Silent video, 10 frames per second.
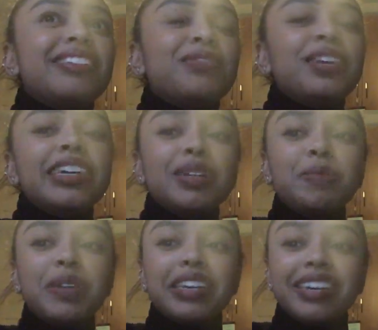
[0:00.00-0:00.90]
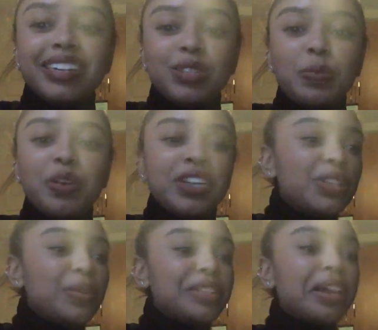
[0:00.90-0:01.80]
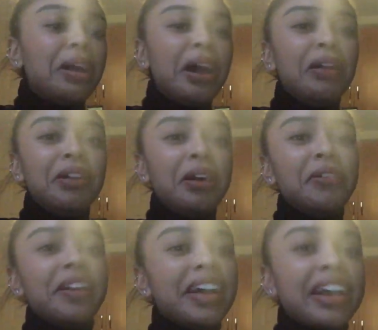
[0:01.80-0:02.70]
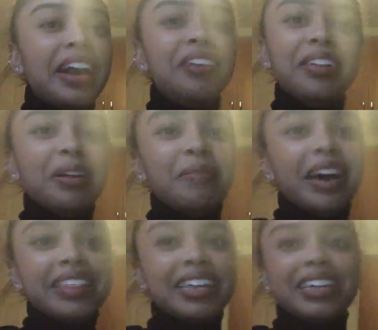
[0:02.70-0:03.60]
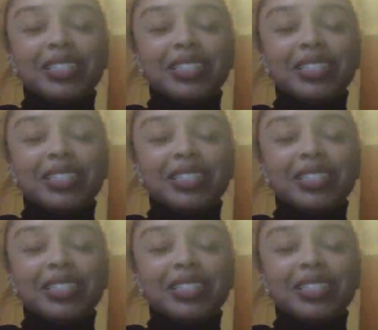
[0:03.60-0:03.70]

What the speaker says: Rick, because Morty's always like, oh, I don't know, Rick. I don't know about this.